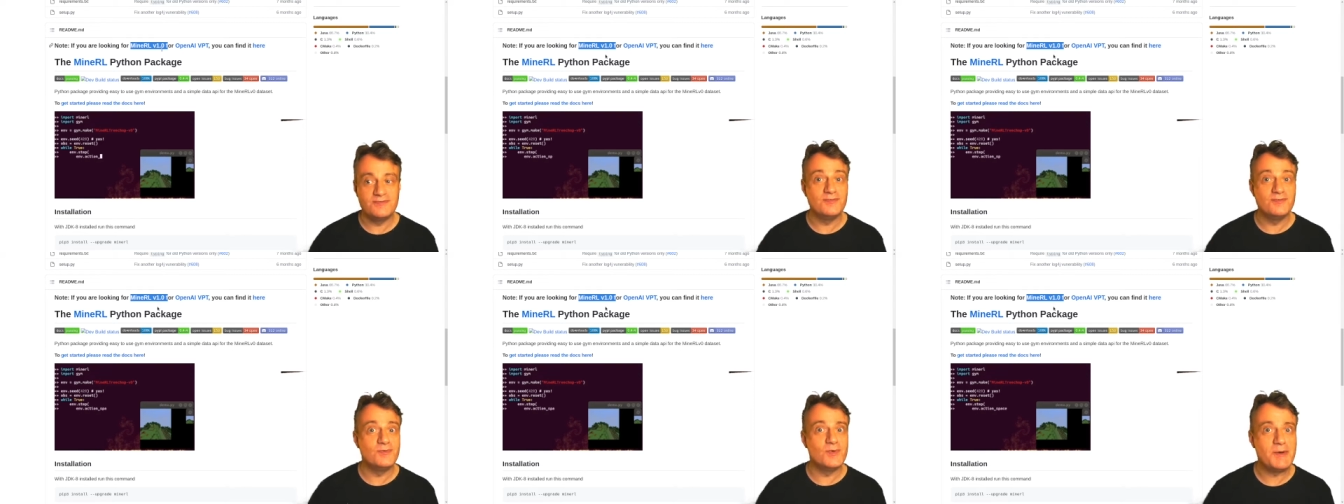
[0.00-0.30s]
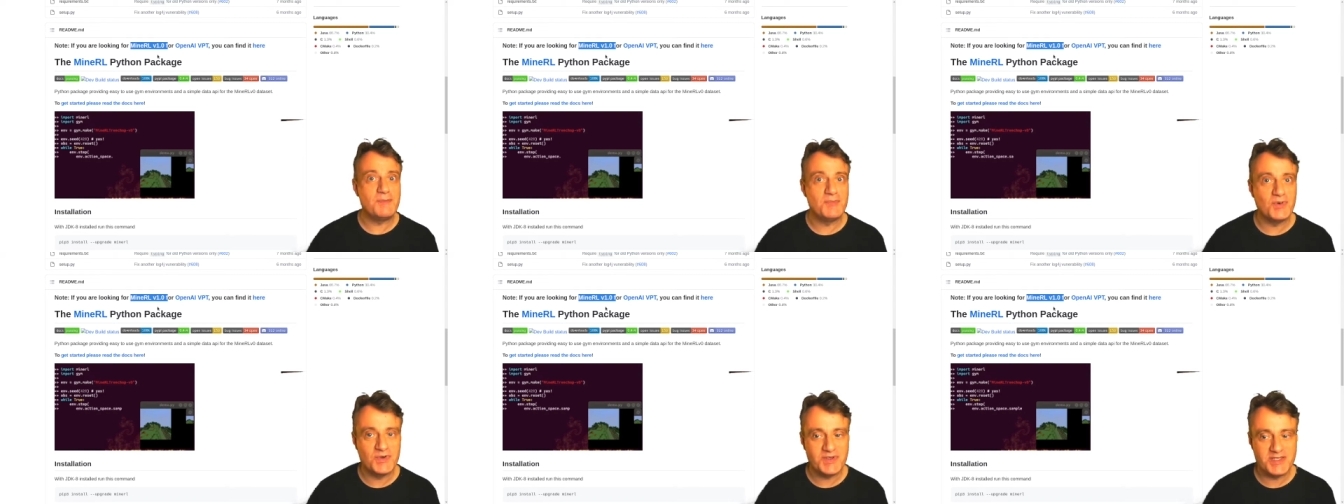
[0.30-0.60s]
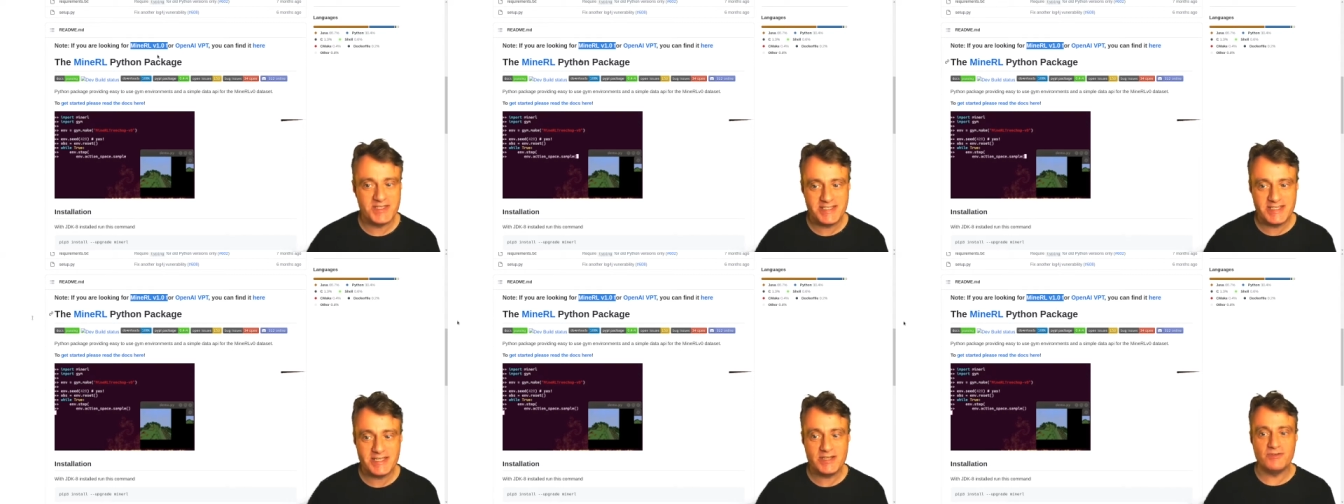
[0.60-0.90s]

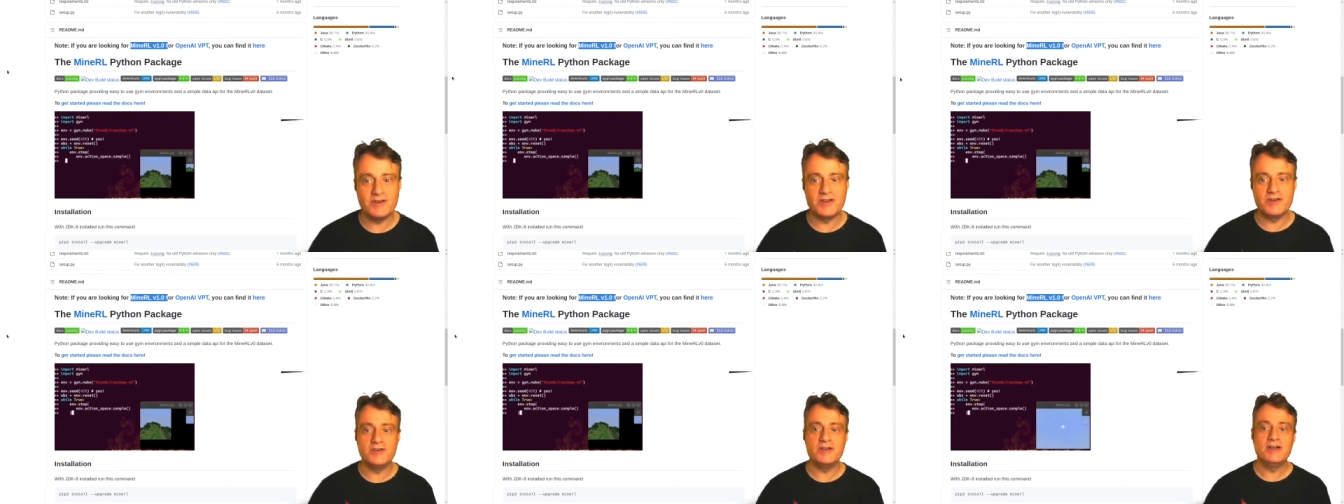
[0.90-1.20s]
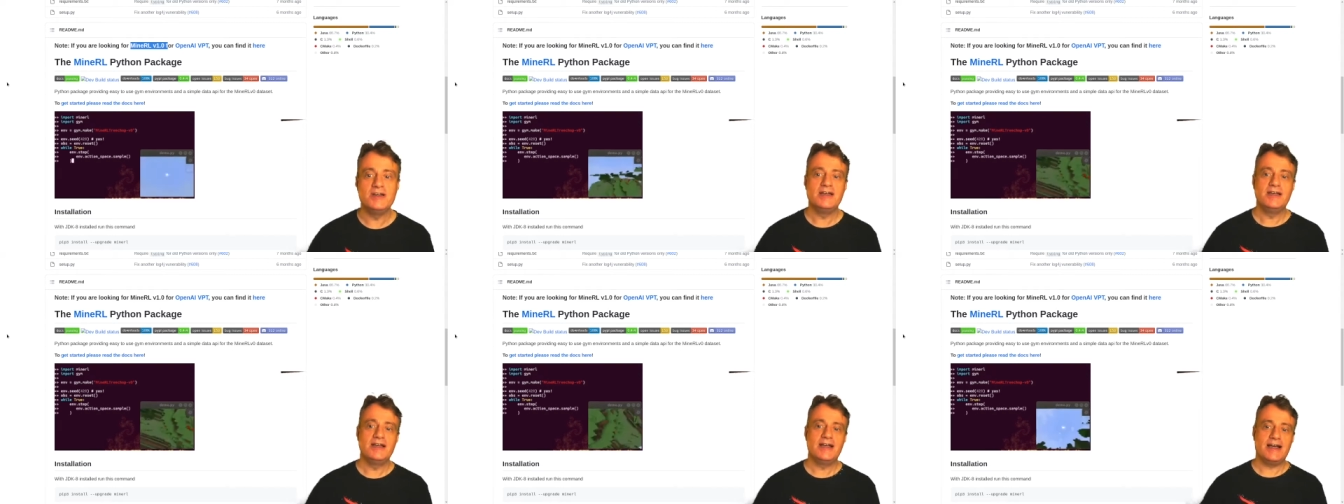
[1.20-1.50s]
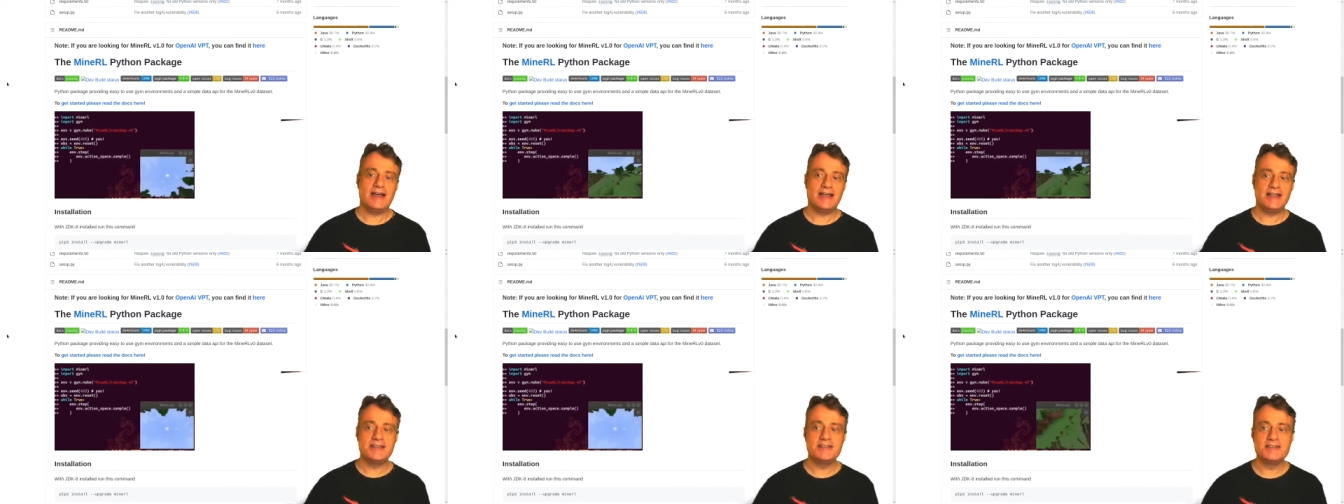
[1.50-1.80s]
1.0,
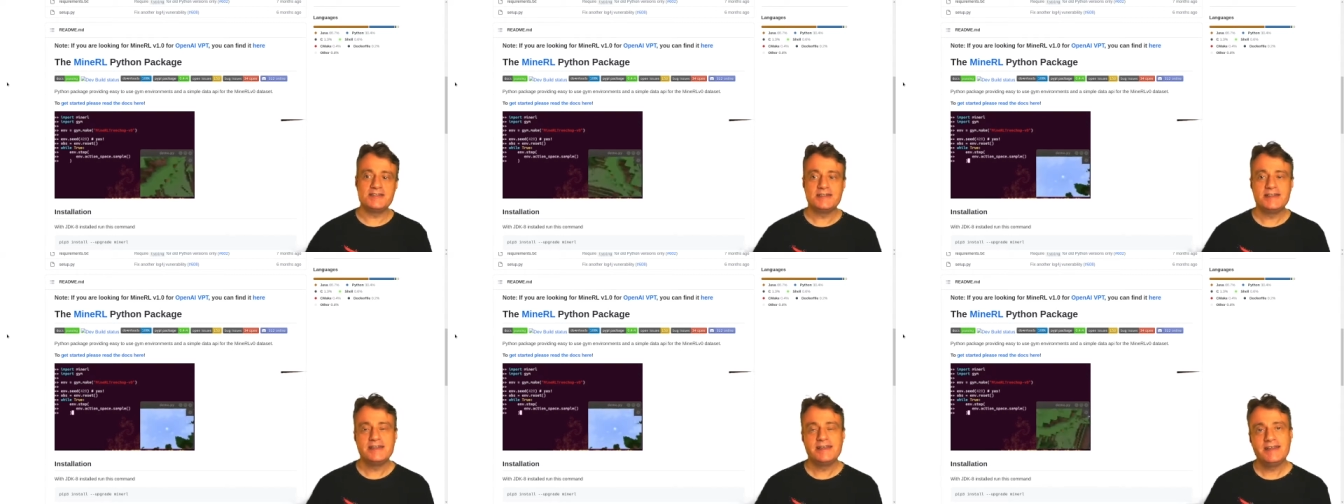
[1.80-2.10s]
and